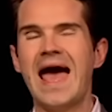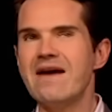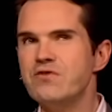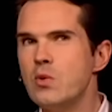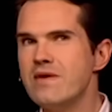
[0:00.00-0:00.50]

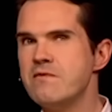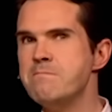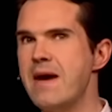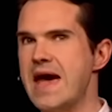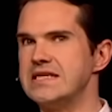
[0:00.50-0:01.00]
Have you ever
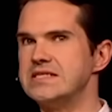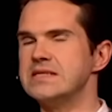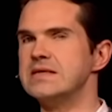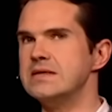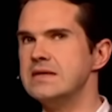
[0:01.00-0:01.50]

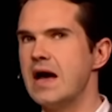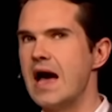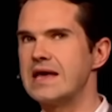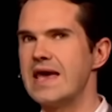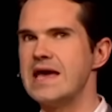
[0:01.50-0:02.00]
met
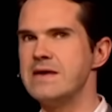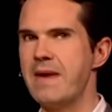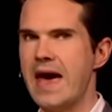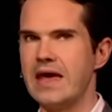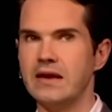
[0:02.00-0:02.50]
a gay
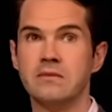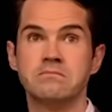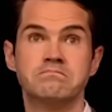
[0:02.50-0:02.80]
man?